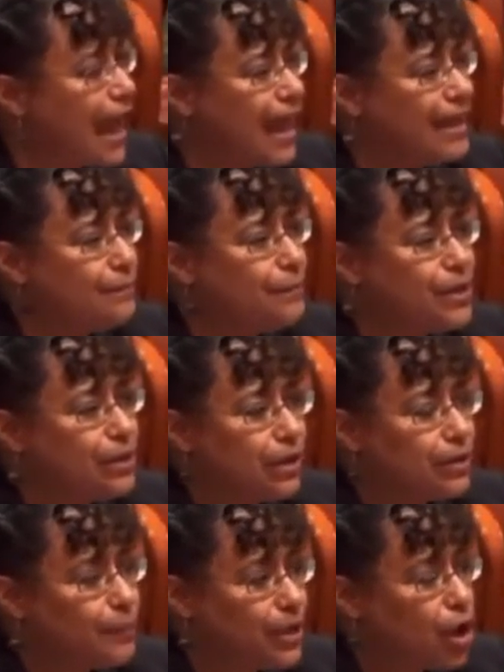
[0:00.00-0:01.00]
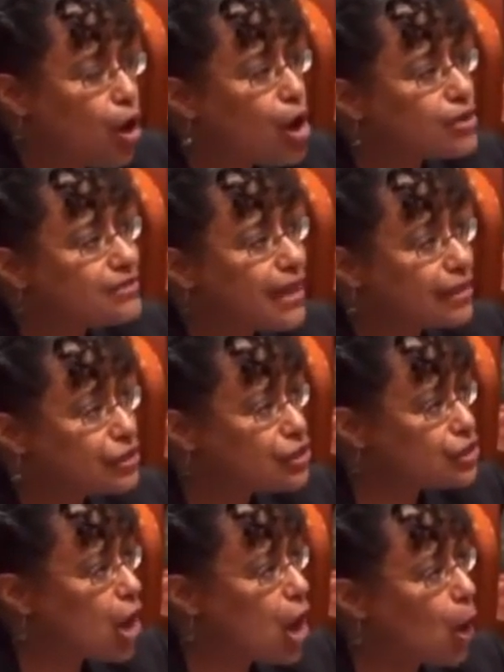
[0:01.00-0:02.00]
And because that's
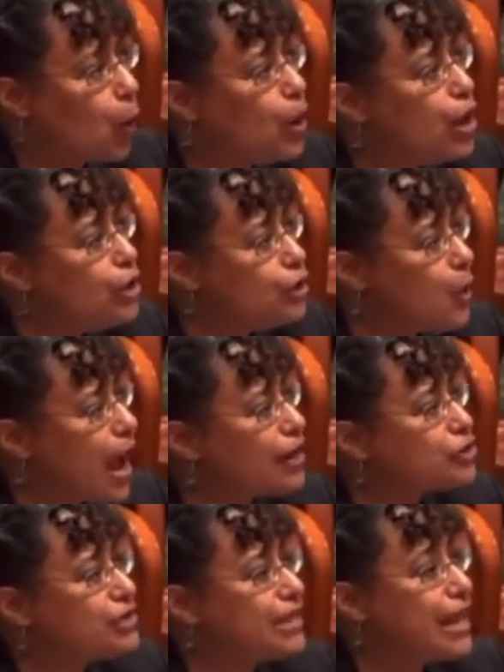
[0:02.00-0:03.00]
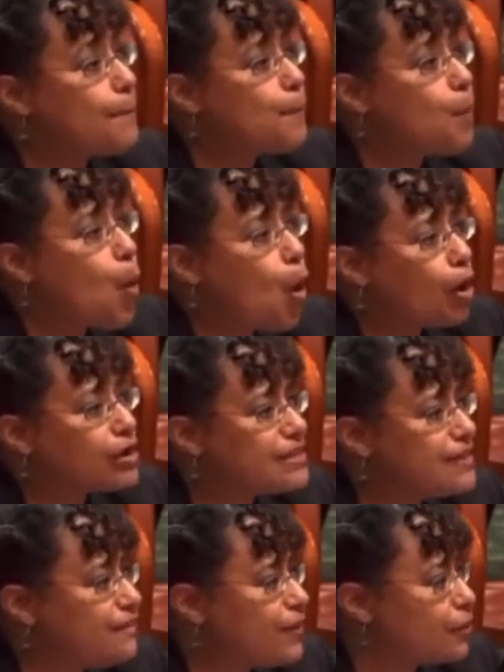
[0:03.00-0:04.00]
so, you actually get more
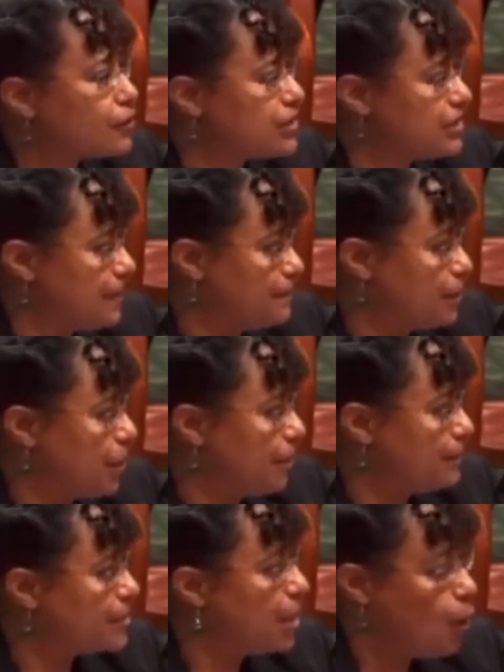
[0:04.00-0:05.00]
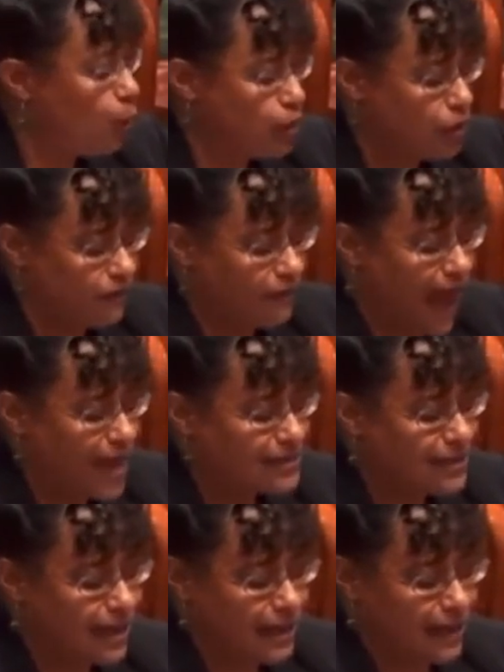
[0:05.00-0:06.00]
severe symptoms when you're
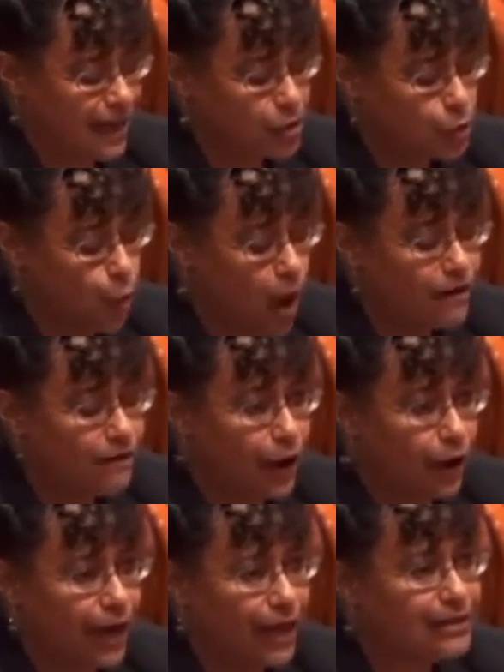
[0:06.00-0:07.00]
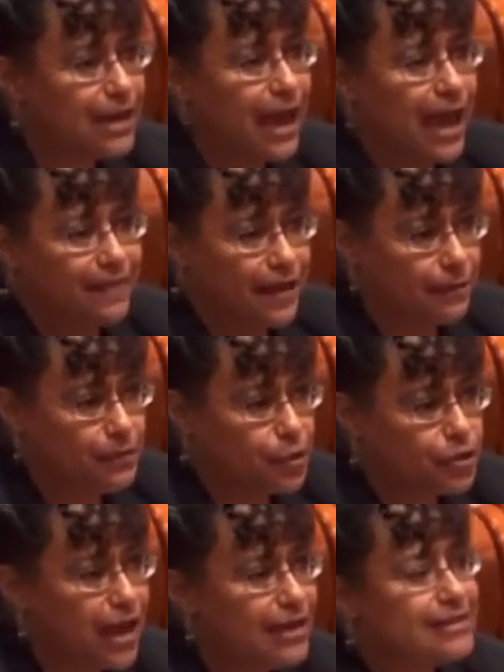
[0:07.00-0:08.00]
vaccinated against one variant, and then it
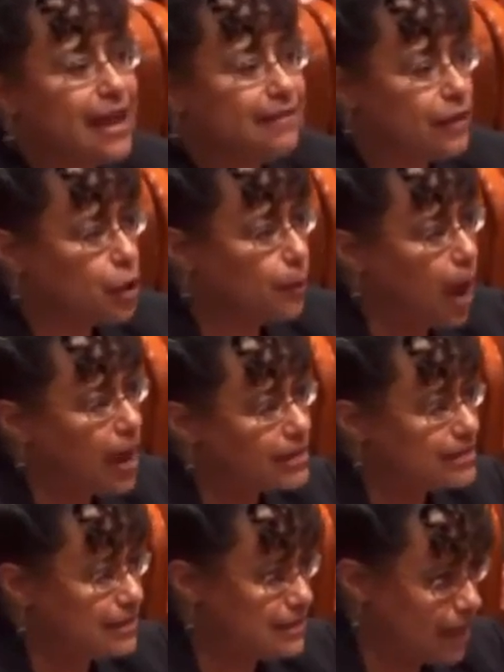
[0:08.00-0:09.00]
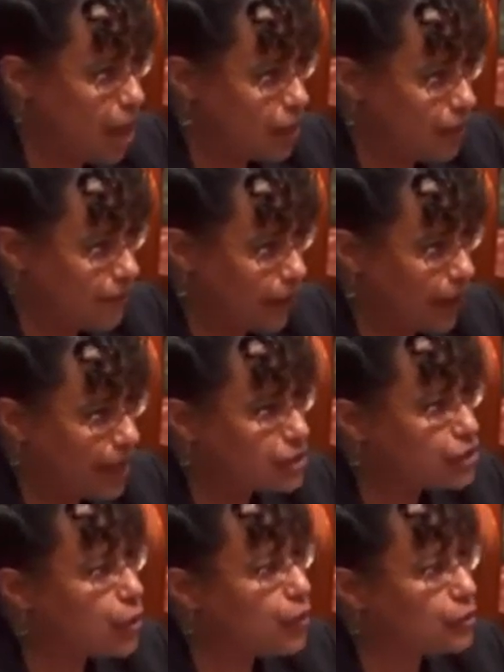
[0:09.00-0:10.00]
mutates, and then your body sees the other variant.
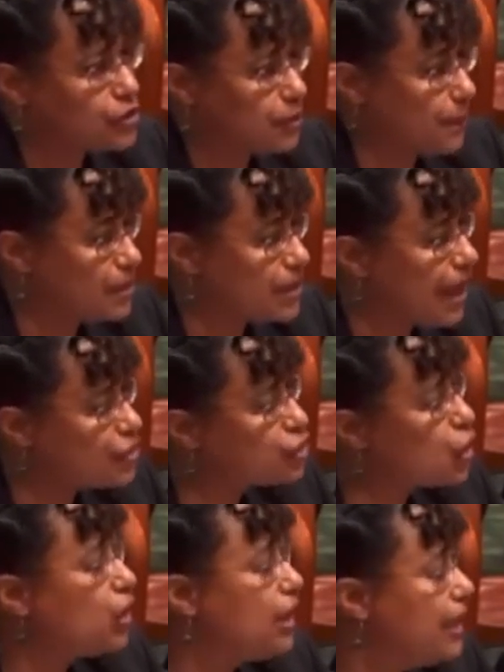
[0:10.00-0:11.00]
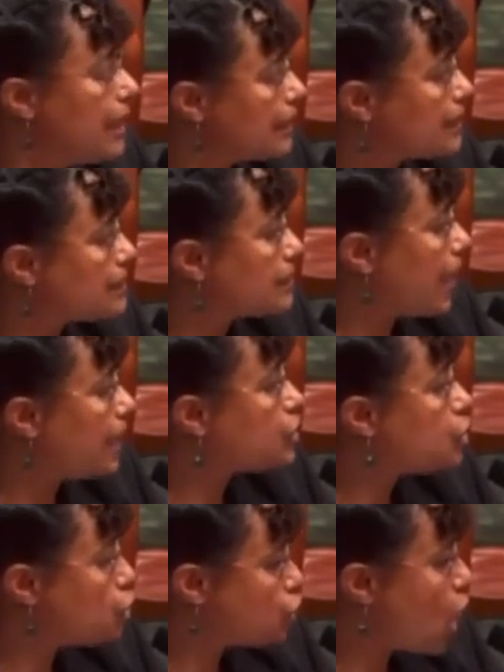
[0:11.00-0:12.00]
So there's the potential, and the
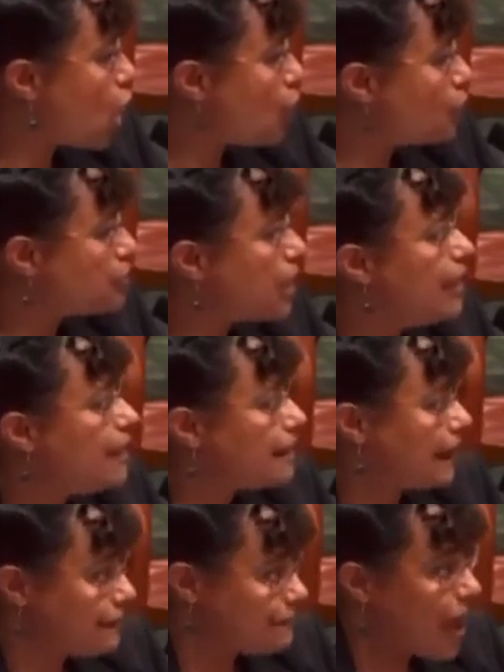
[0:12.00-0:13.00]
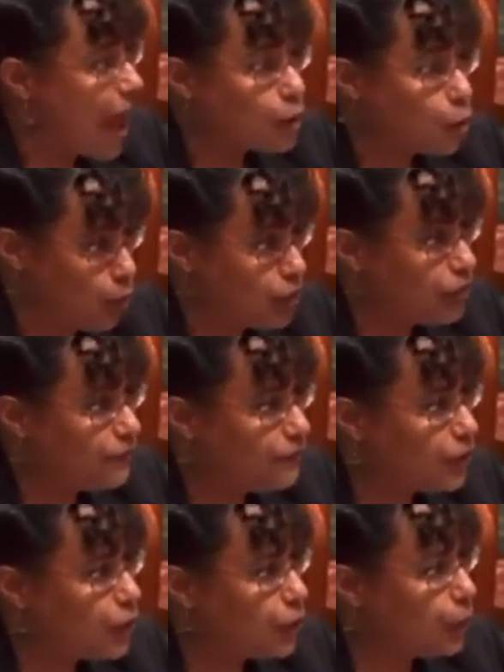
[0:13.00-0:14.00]
science shows that, in fact, with the
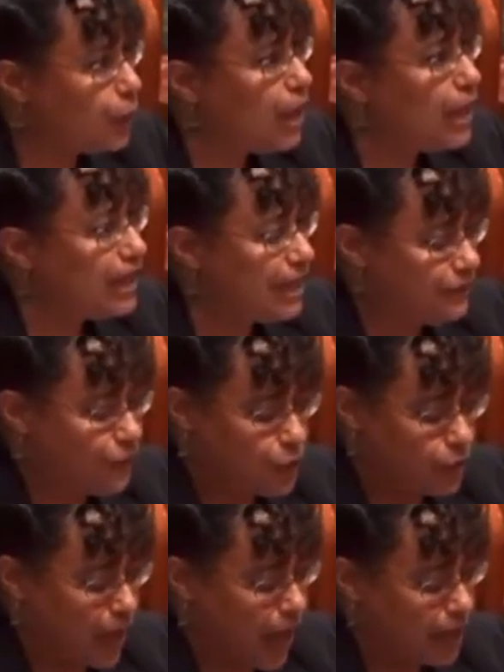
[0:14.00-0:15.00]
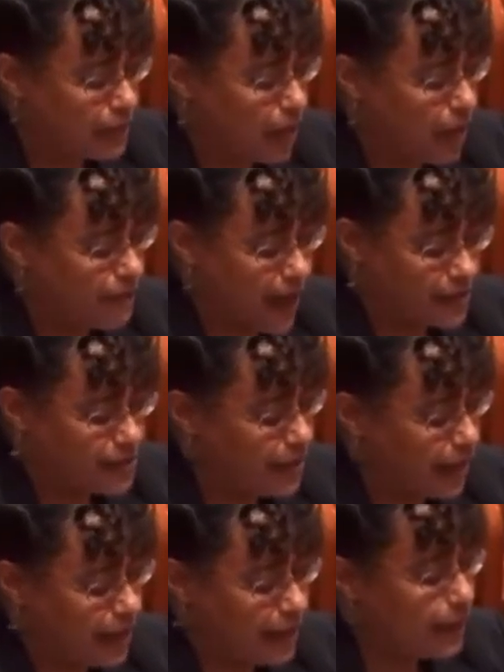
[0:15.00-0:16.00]
flu, if you get
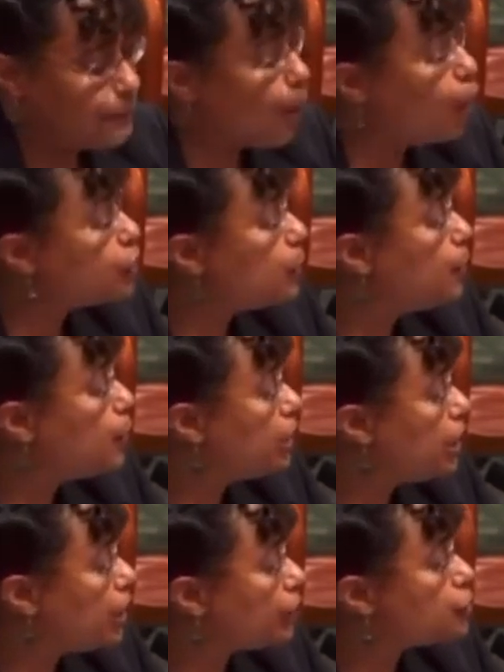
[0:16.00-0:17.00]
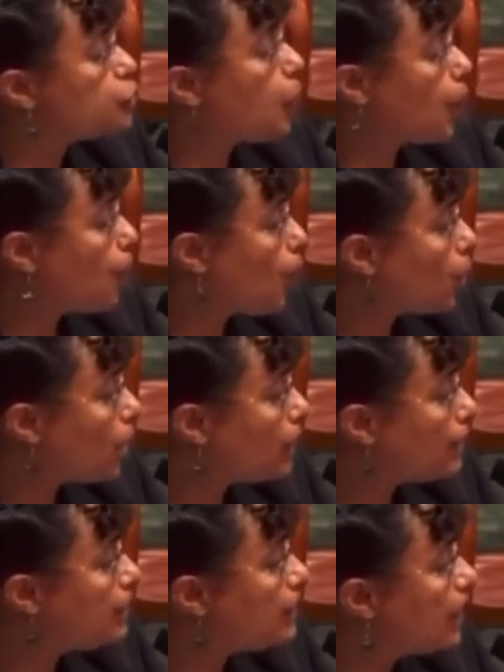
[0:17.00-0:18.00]
vaccinated in multiple years, you are more
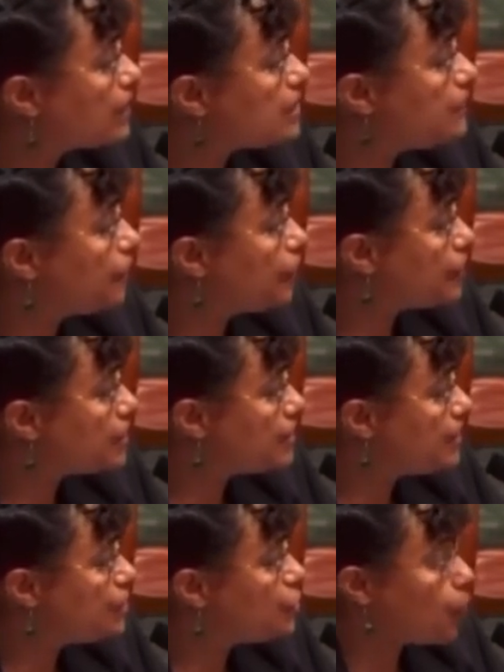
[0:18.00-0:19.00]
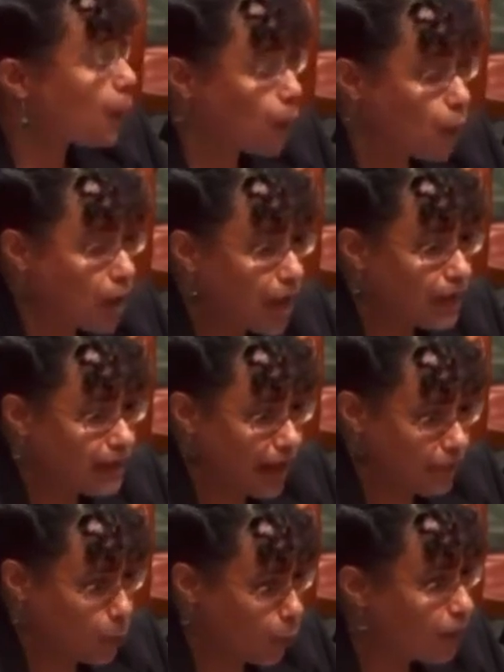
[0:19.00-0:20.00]
likely to get severe disease, you are more likely to
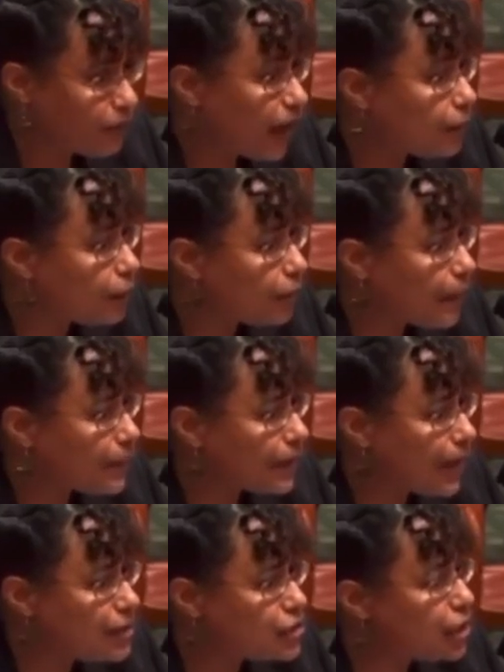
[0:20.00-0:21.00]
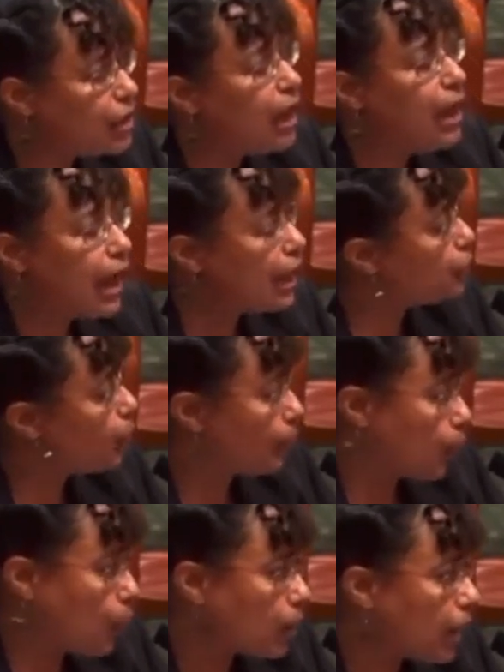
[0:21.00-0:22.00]
have more viral replication, and you are
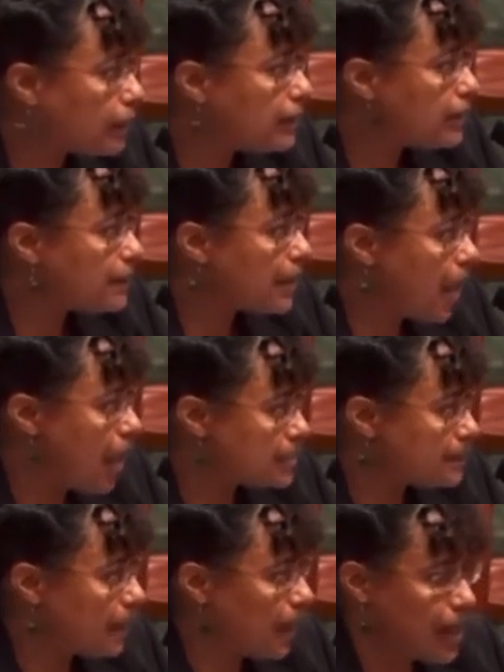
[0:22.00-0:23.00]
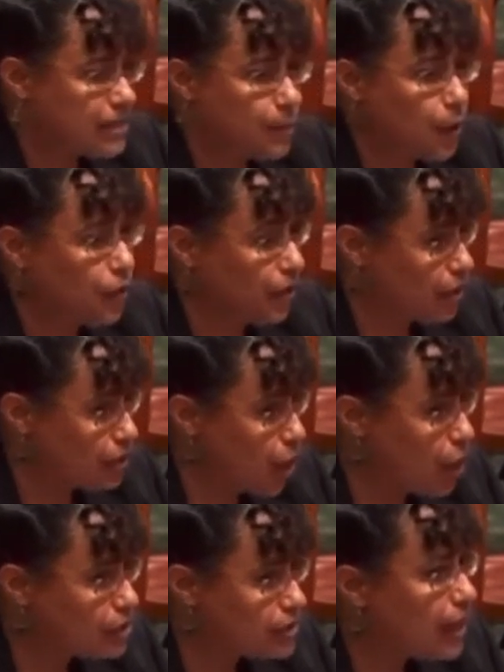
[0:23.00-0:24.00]
more likely to be hospitalized, both in
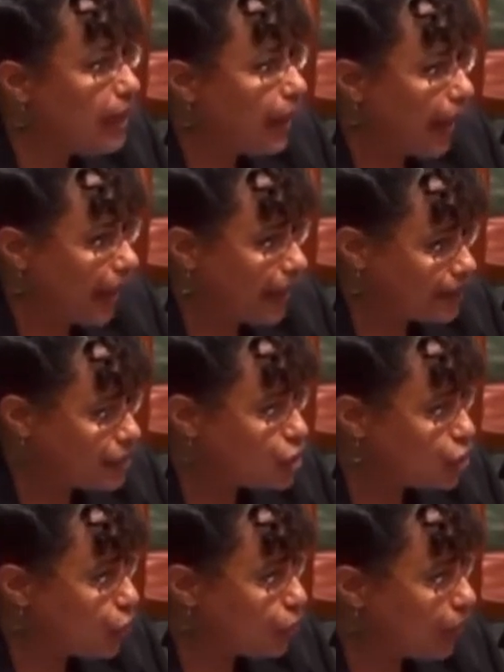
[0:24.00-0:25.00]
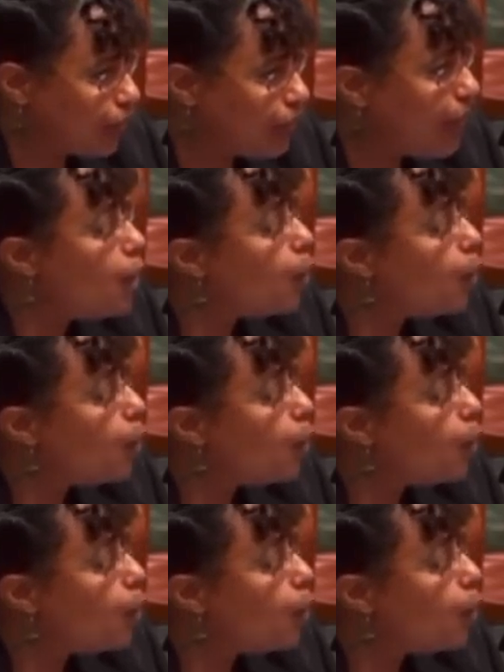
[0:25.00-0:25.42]
adults and in children.